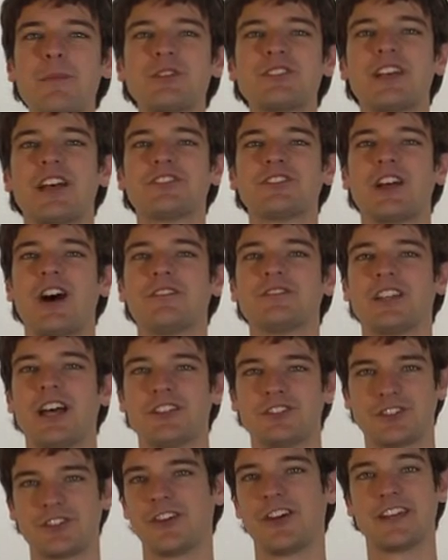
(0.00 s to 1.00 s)
your Dust-Off
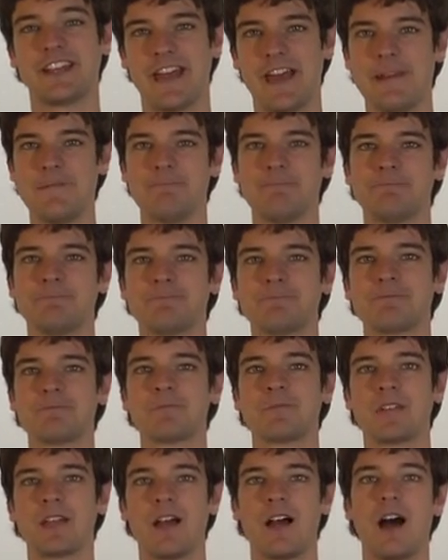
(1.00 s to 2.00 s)
duster again.
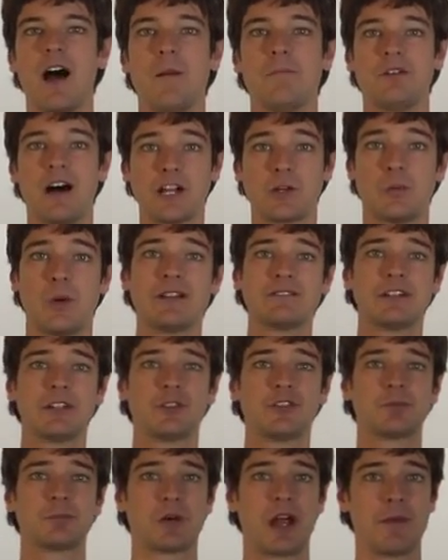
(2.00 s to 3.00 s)
Apply quick little
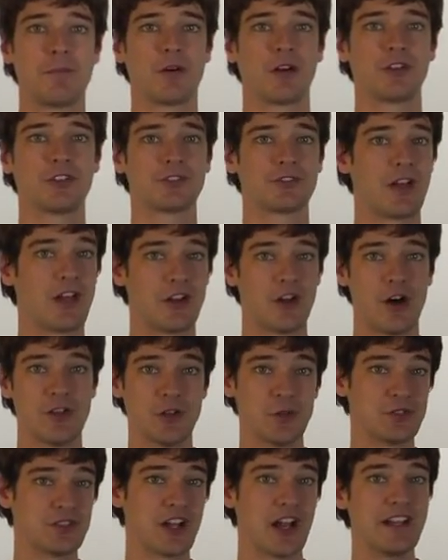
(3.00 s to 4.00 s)
spray bursts around all
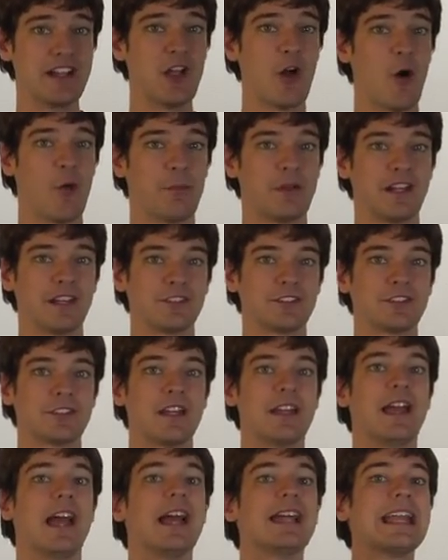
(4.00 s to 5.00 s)
those tiny openings.
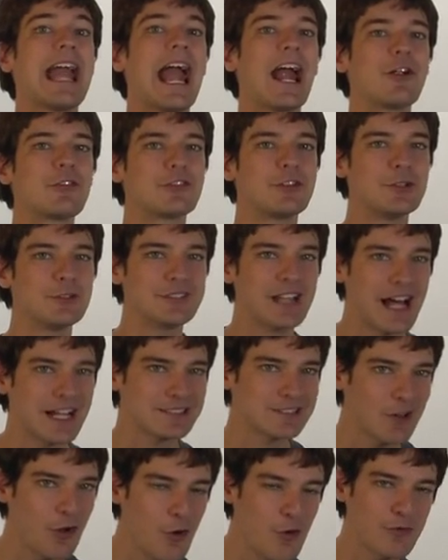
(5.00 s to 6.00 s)
Careful
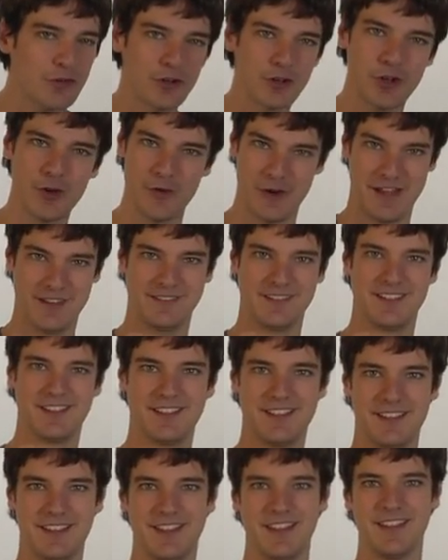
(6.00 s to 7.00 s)
not to overdo it.
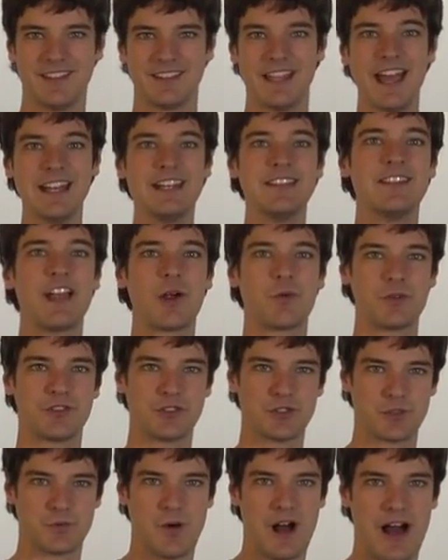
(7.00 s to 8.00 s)
Get in there with the
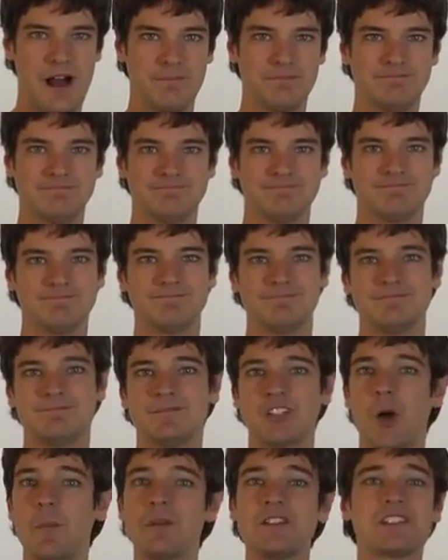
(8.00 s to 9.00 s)
swab.
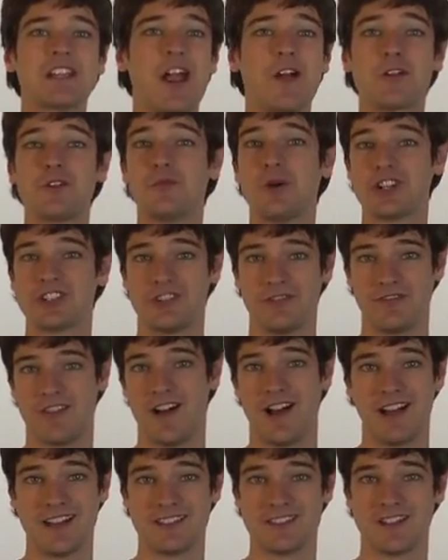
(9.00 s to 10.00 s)
Don't be scared of what you
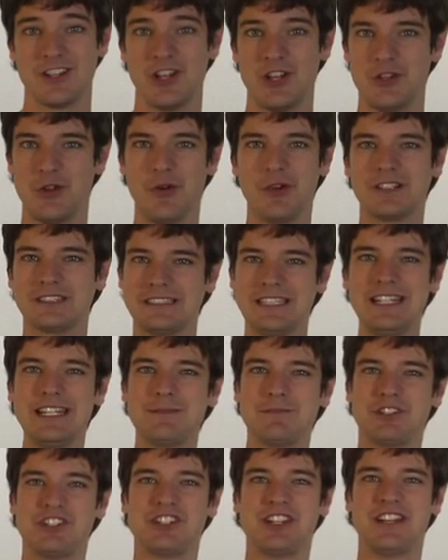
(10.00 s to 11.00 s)
find. You're a cleaning
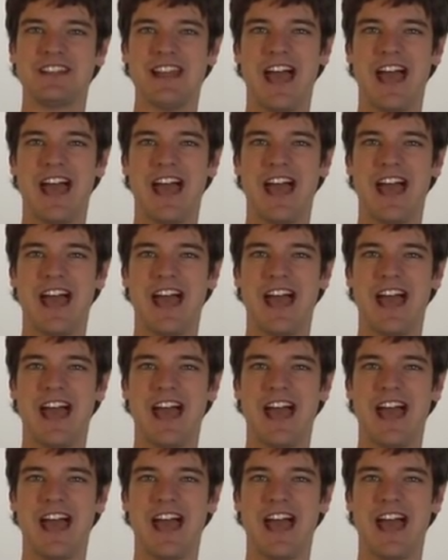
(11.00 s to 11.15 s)
machine